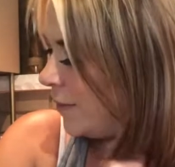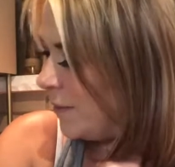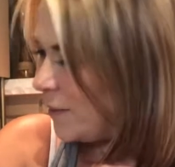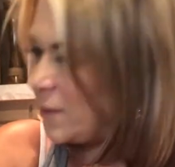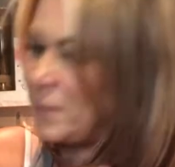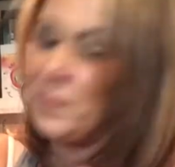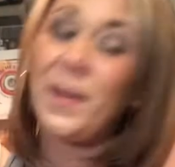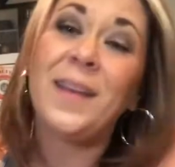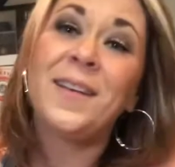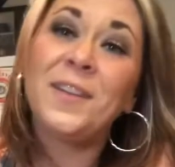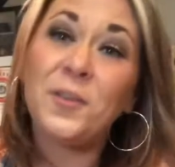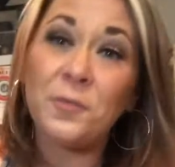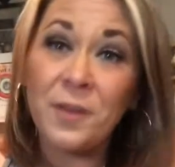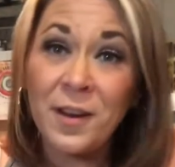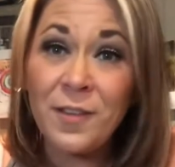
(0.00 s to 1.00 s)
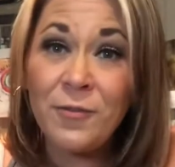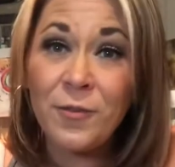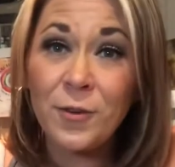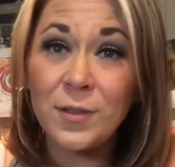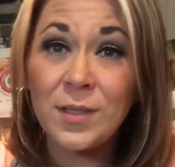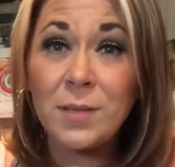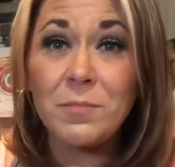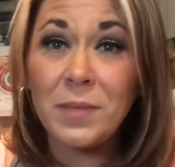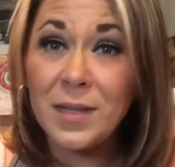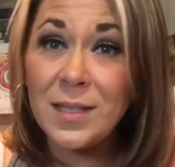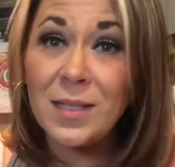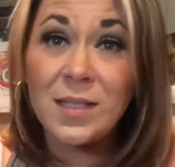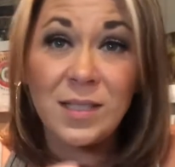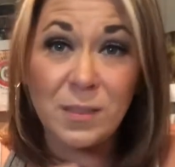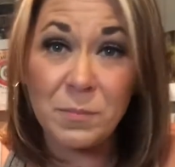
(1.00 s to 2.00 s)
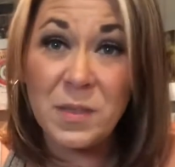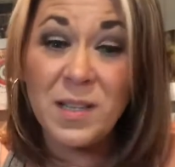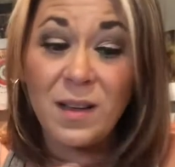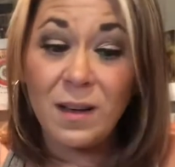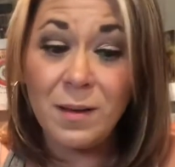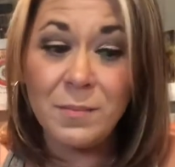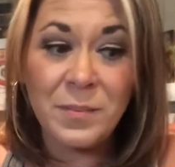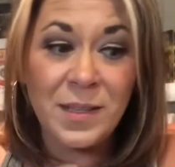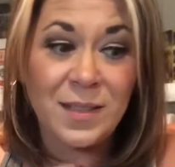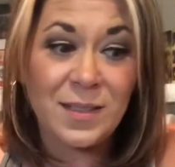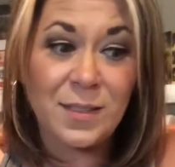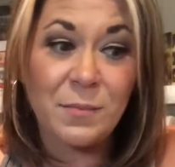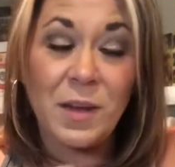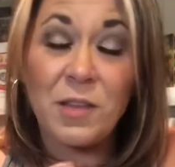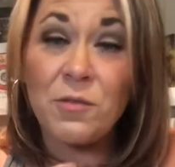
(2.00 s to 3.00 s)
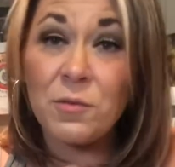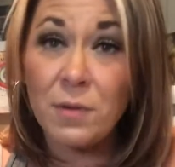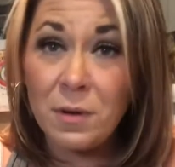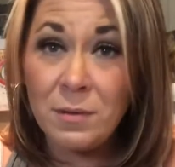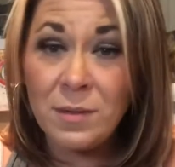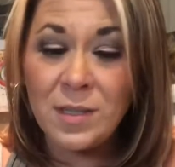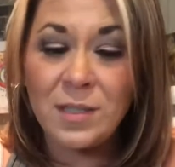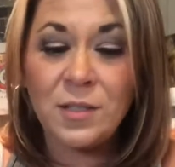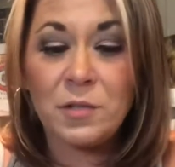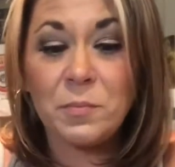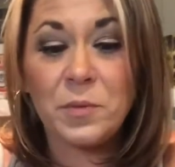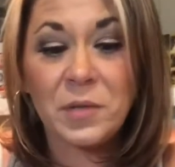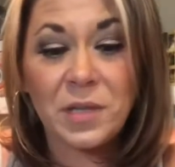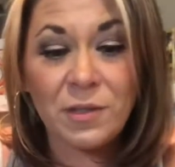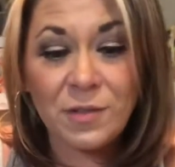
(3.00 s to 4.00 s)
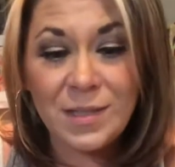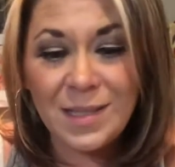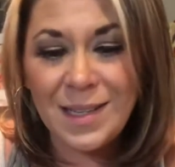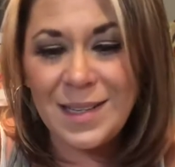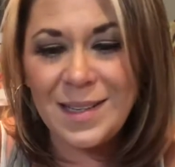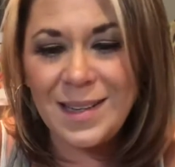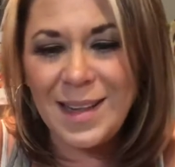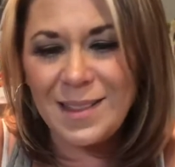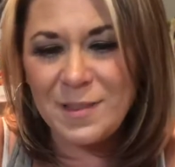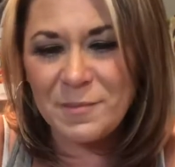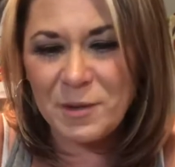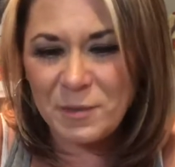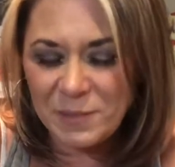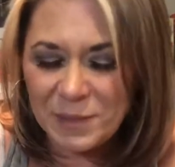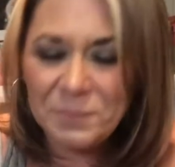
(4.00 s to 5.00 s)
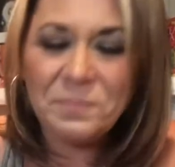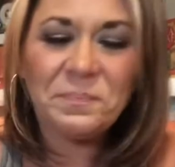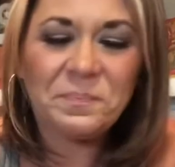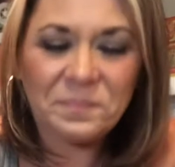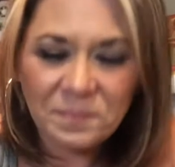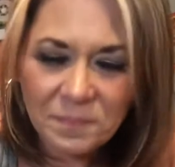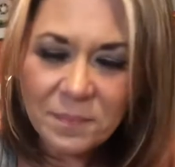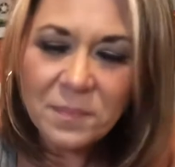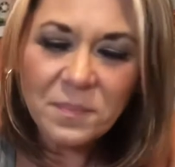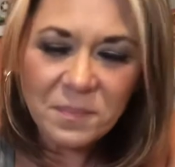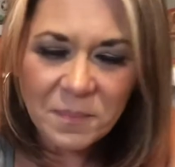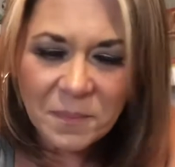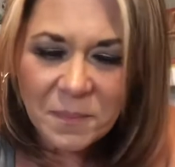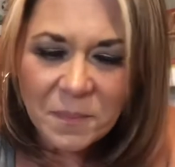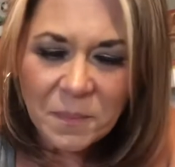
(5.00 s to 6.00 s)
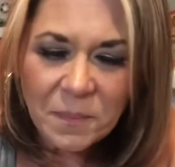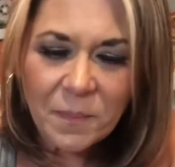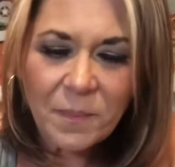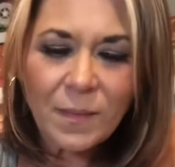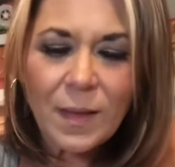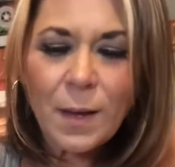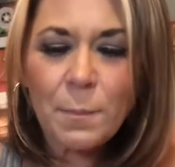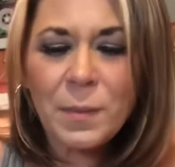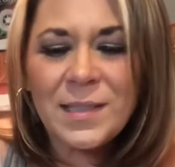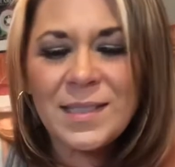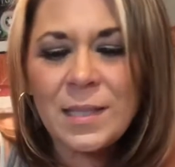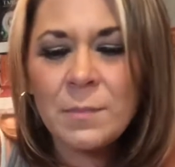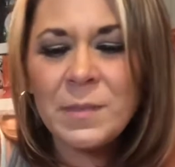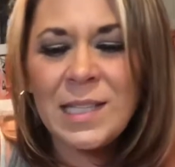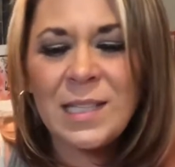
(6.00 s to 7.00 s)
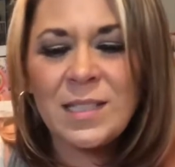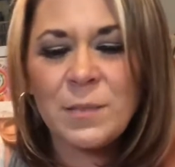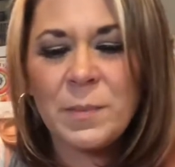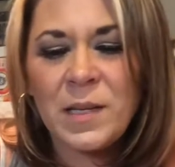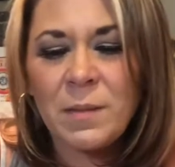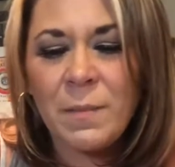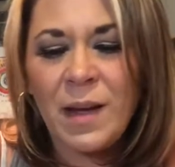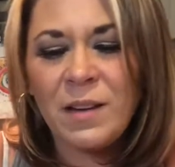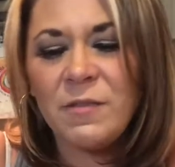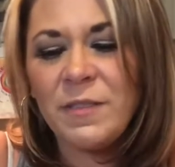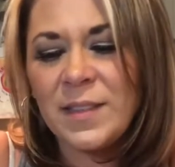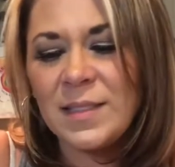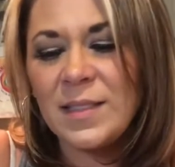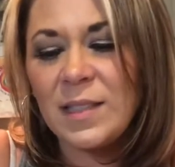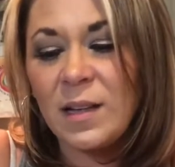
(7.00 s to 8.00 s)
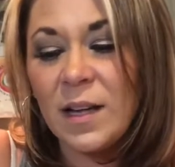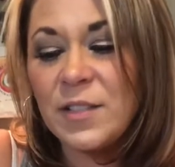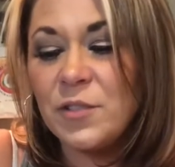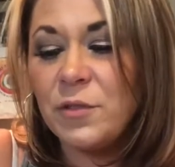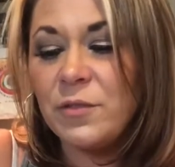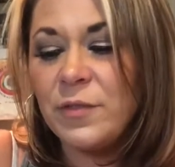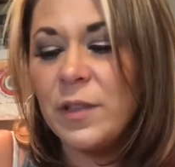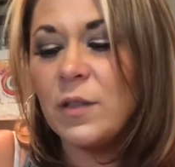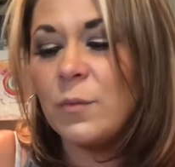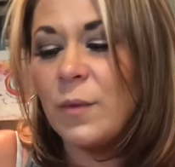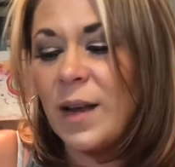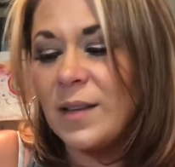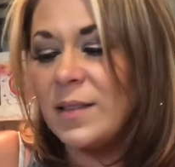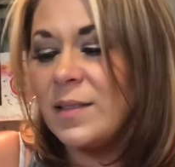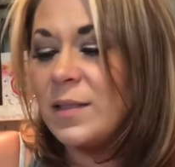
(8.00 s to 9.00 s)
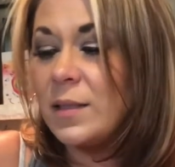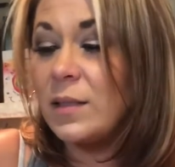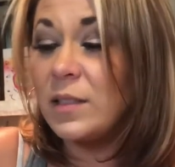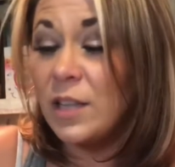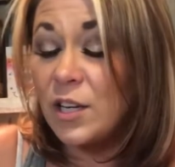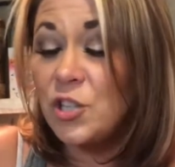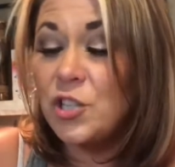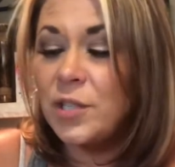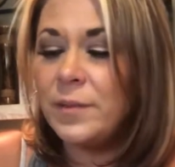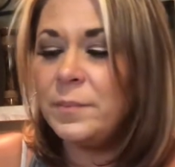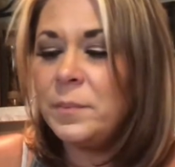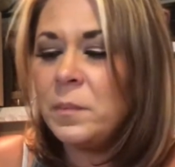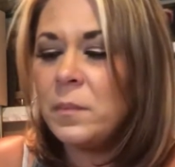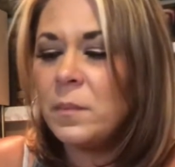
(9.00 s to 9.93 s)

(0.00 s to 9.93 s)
and get ready for somebody to speak up because my throat is super irritated at the moment. But something is being manifested. I do feel a reconciliation